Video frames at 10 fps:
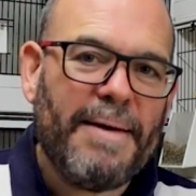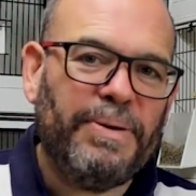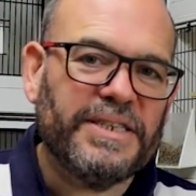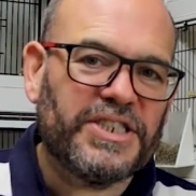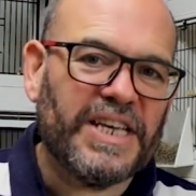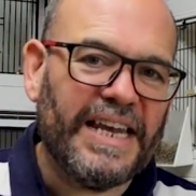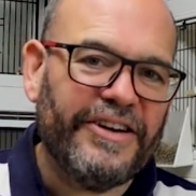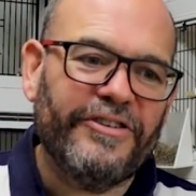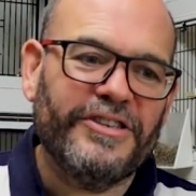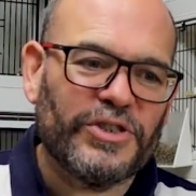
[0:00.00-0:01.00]

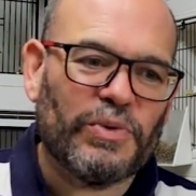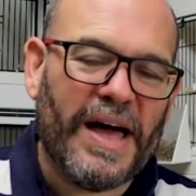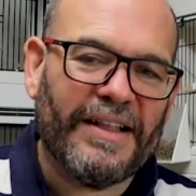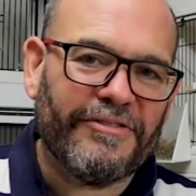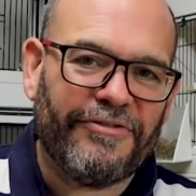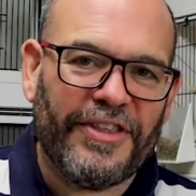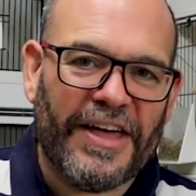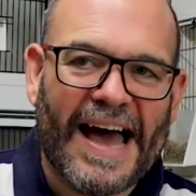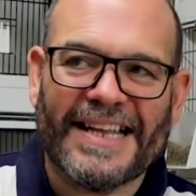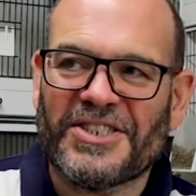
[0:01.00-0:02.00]
Pacella as well for
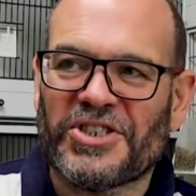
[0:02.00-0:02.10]
that.